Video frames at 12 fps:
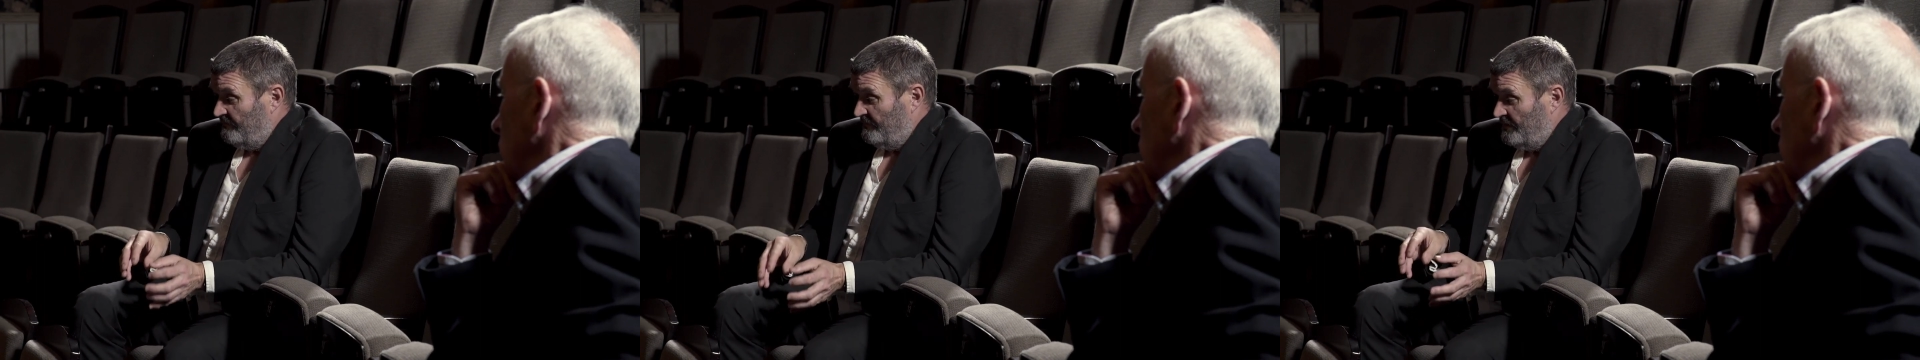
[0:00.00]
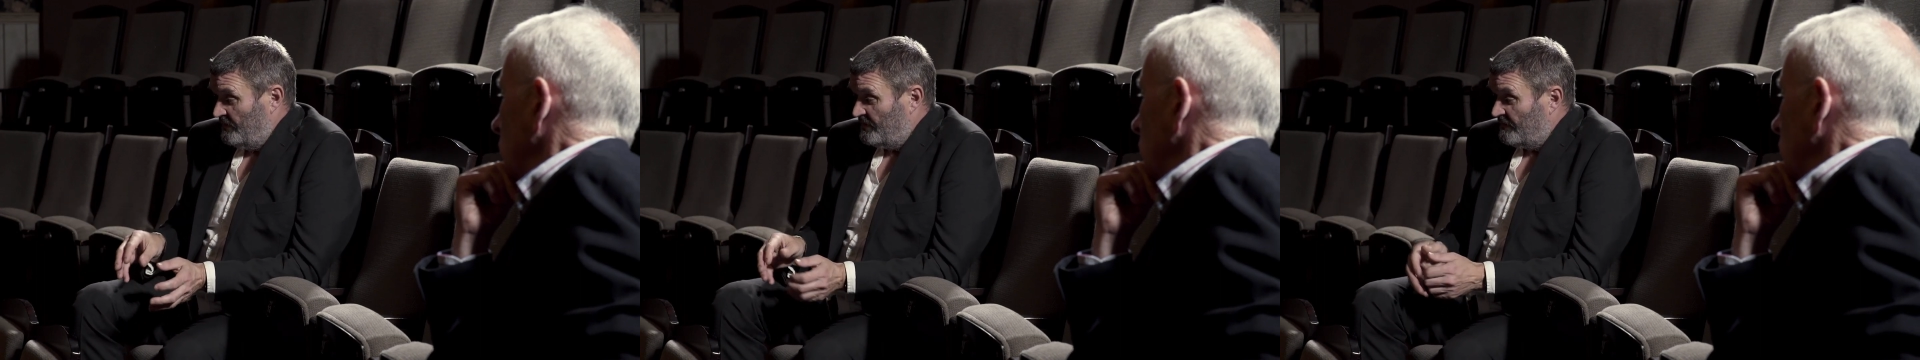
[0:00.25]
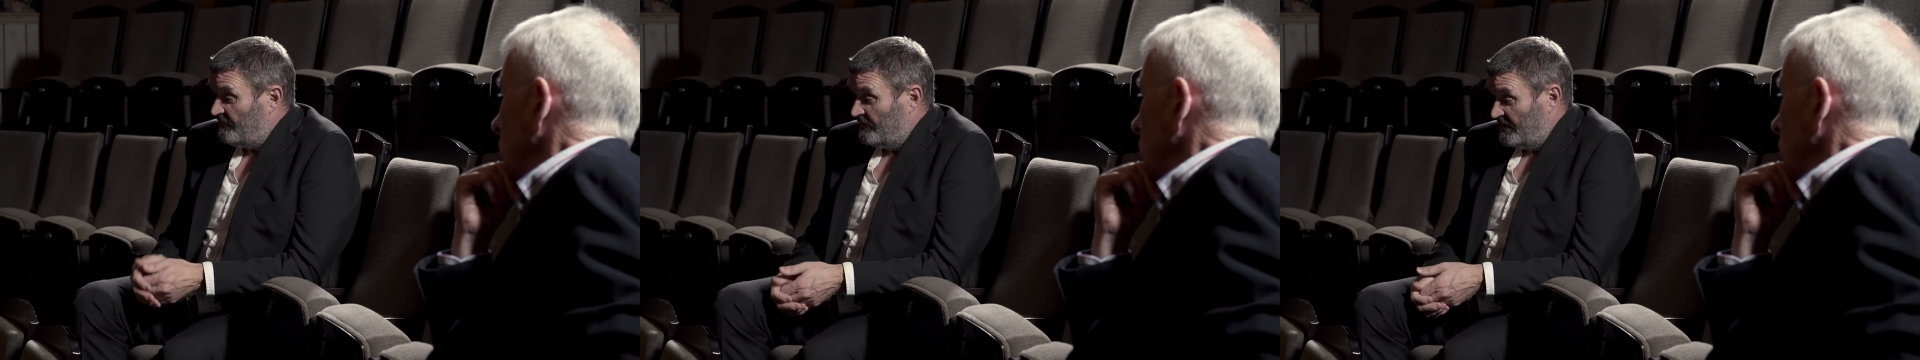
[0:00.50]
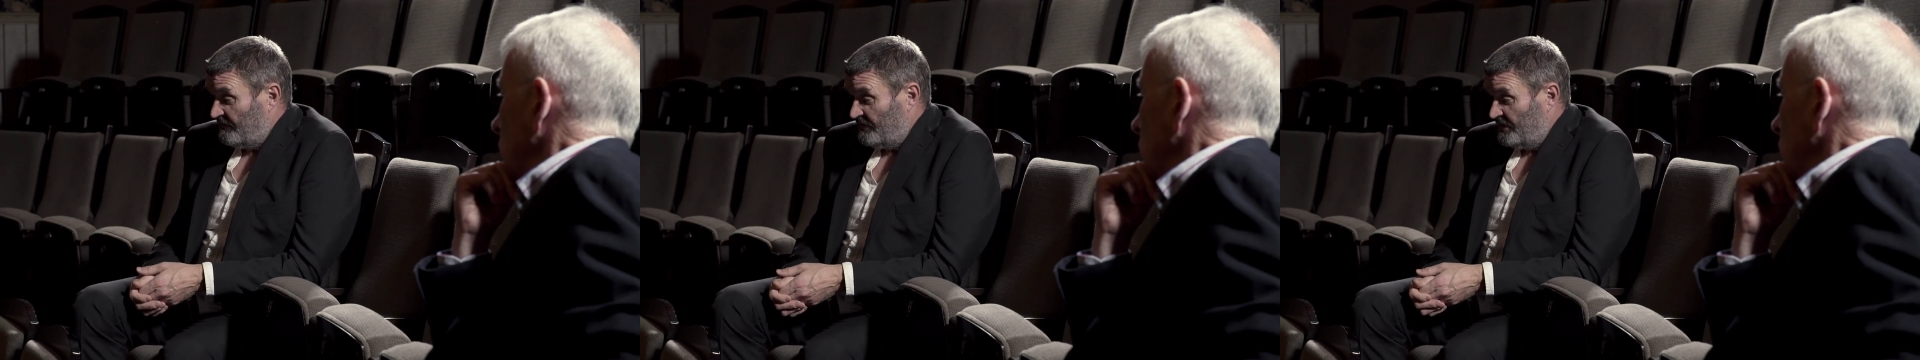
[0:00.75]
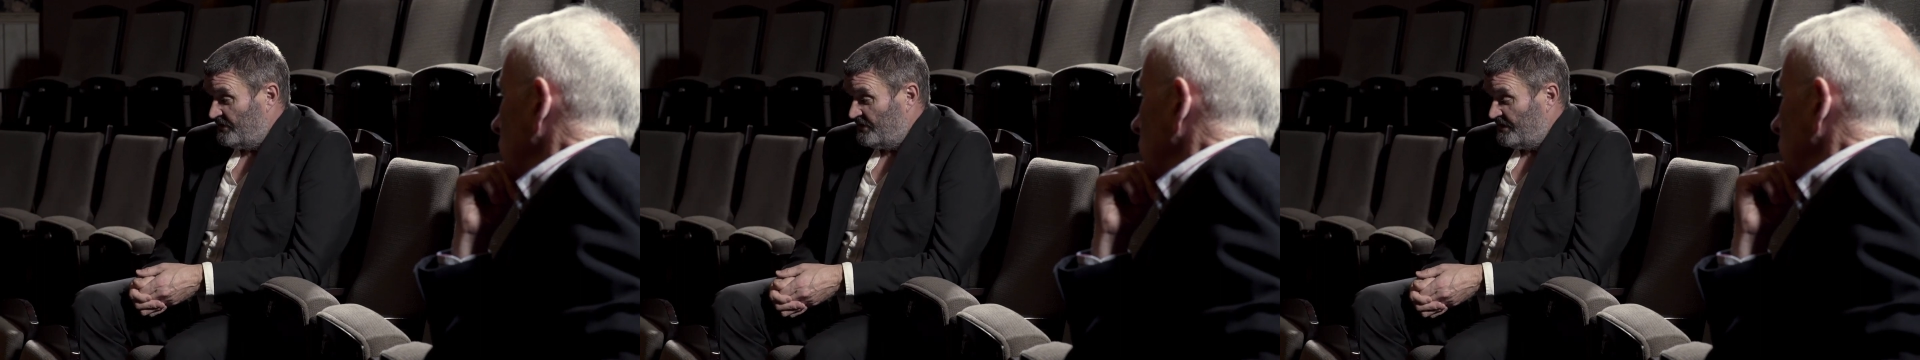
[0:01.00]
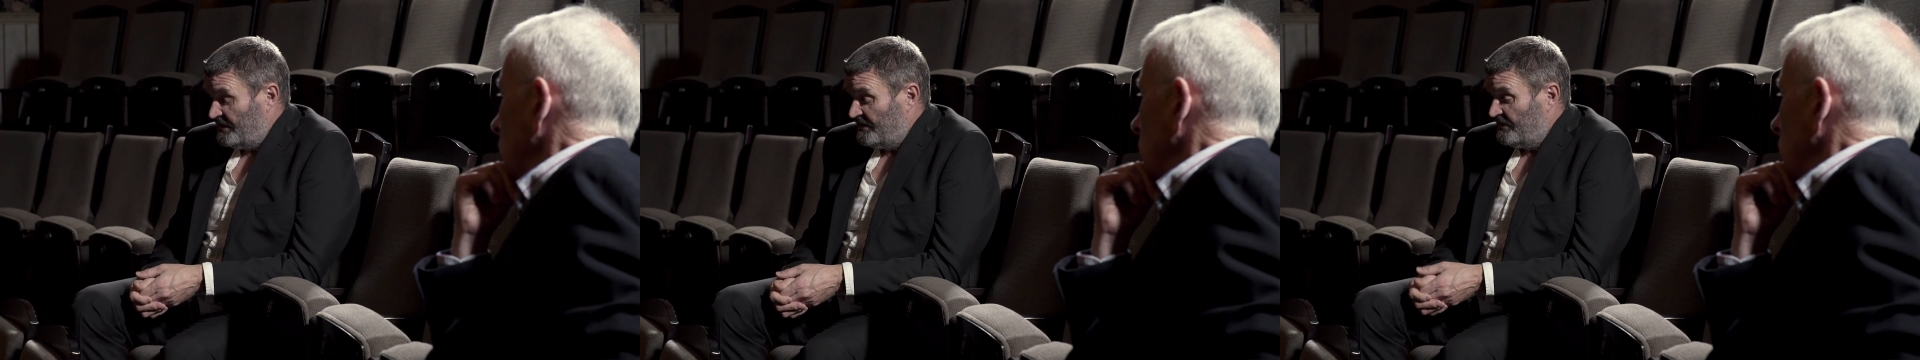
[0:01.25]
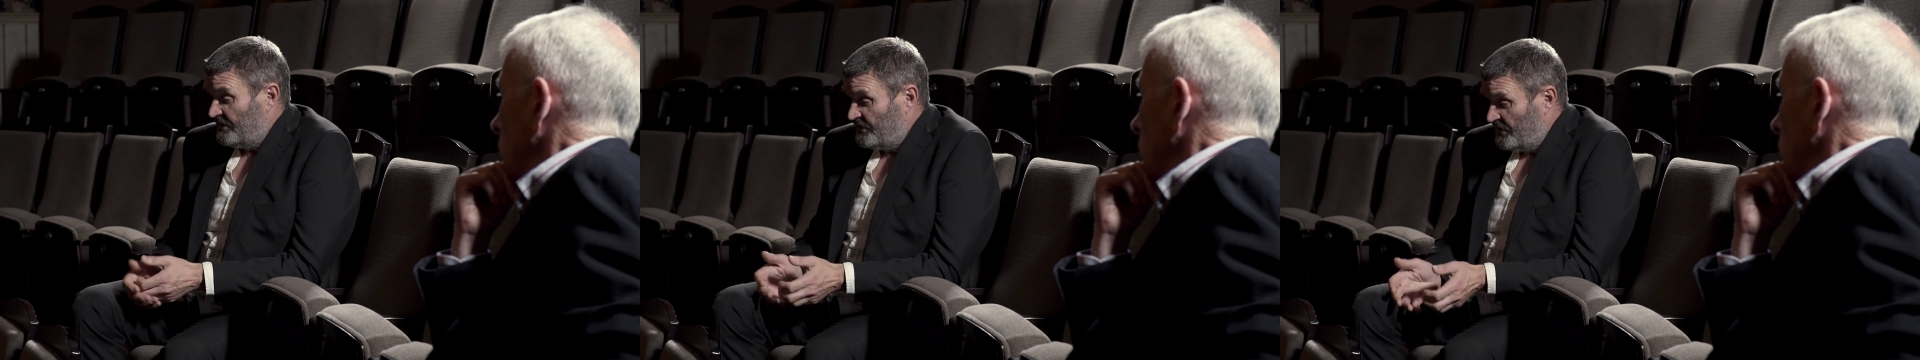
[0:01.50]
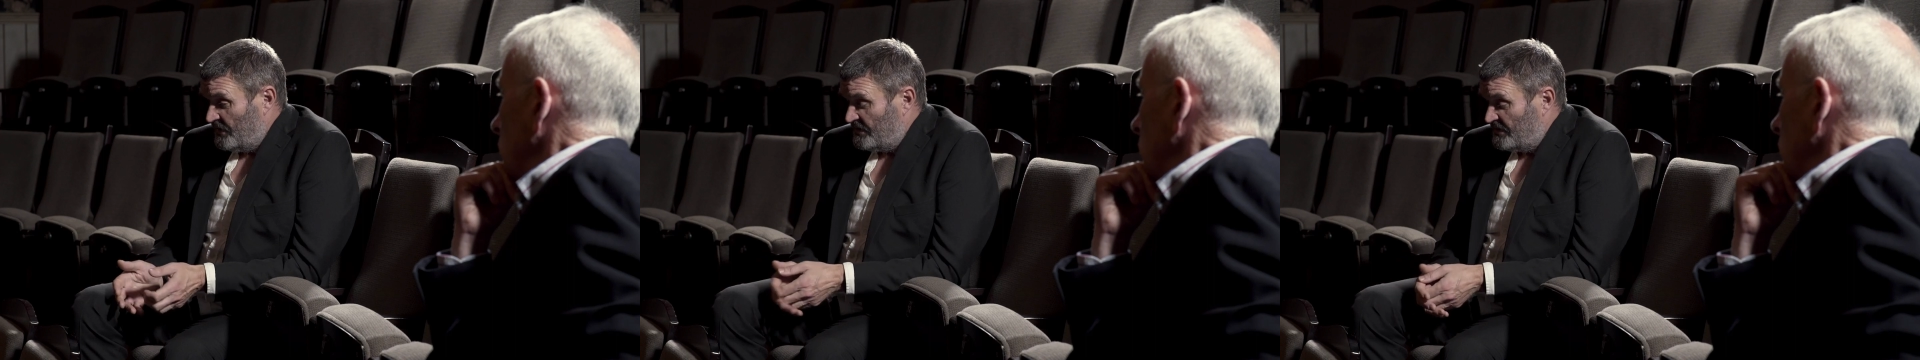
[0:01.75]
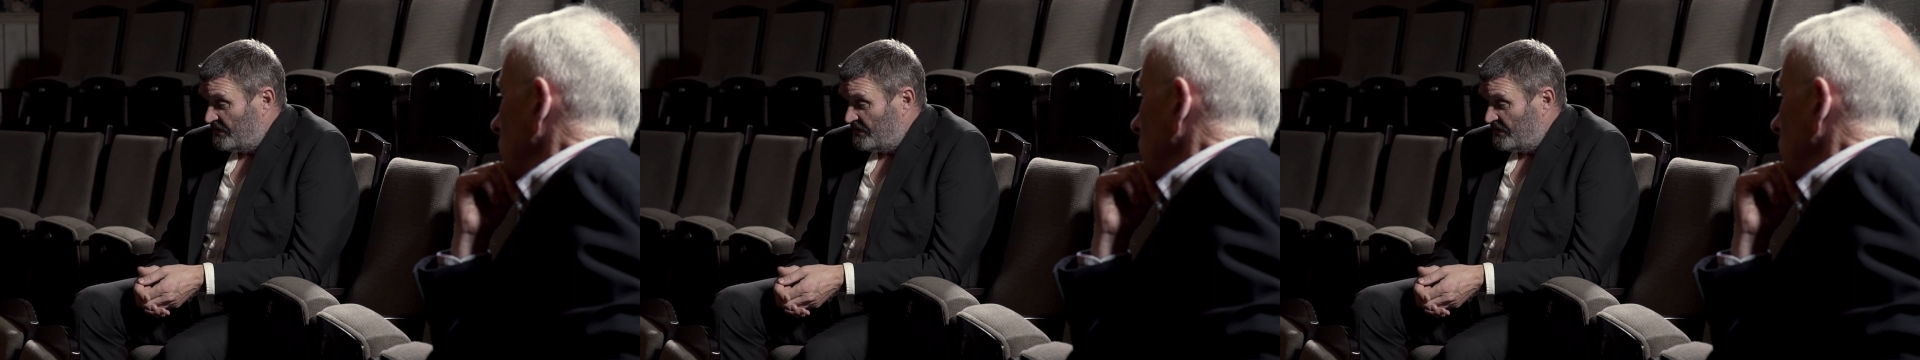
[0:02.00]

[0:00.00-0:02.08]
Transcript: their funding for this year, the shows.